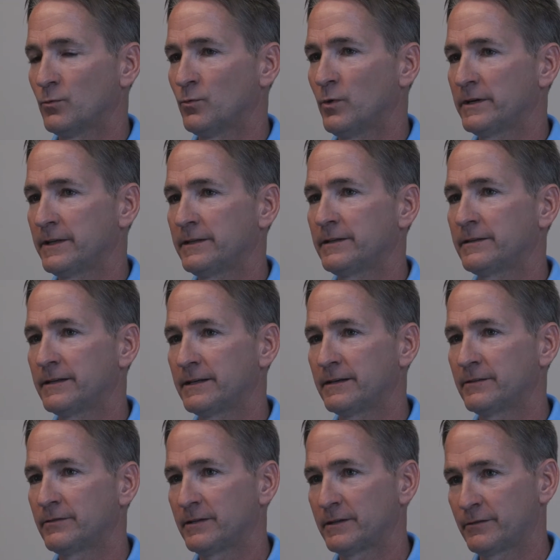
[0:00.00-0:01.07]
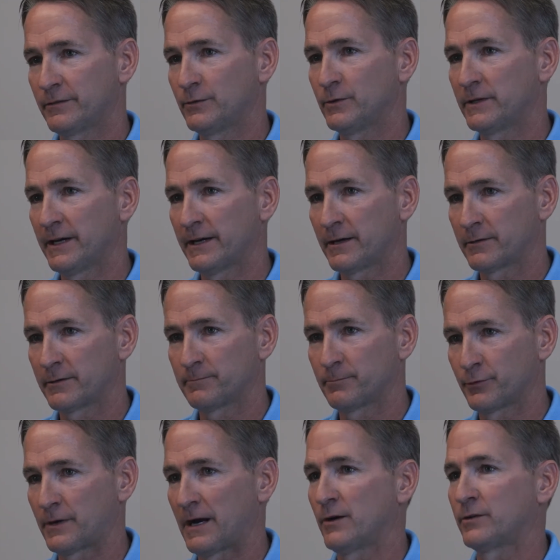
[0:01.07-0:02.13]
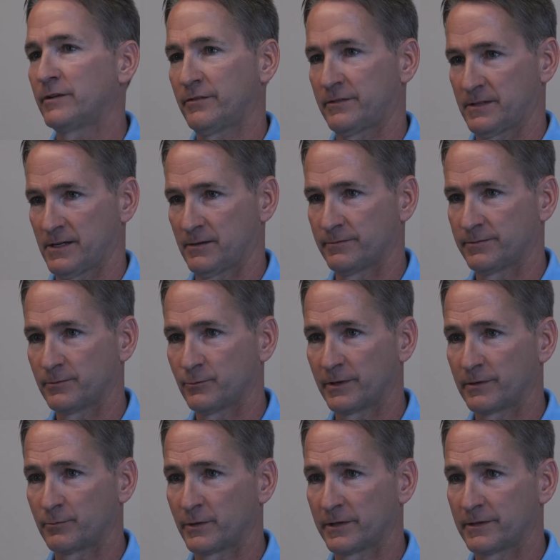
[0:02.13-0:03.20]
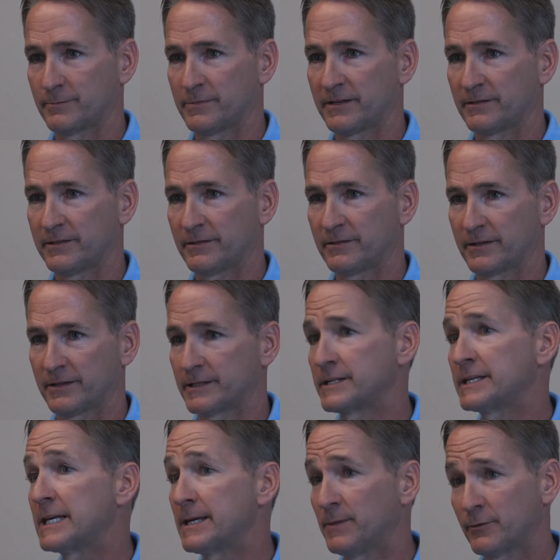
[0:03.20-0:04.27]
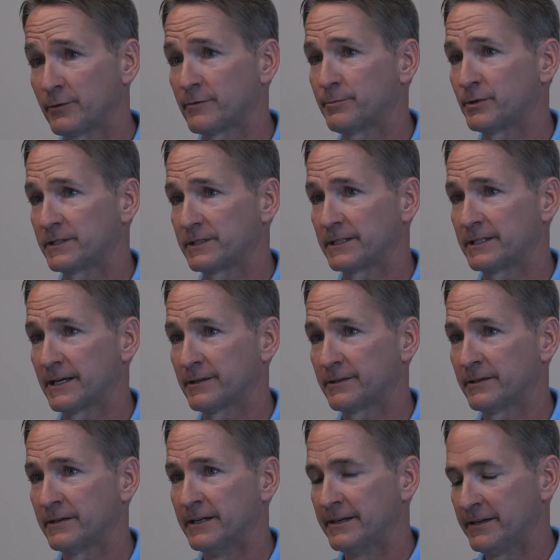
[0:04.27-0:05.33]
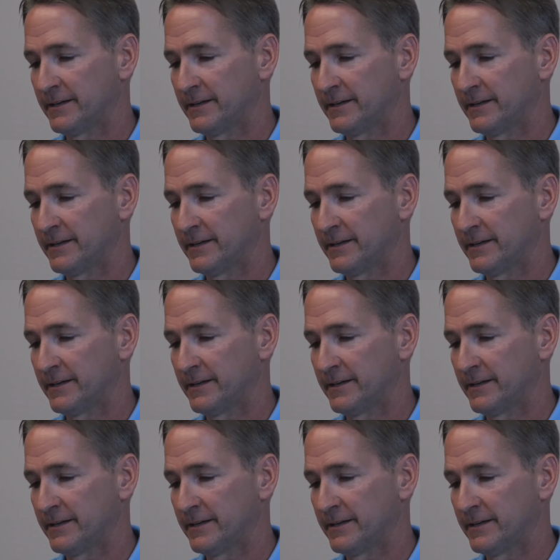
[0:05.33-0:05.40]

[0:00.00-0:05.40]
One of the things that Sue and I are proudest of with, with the business and the team that we put together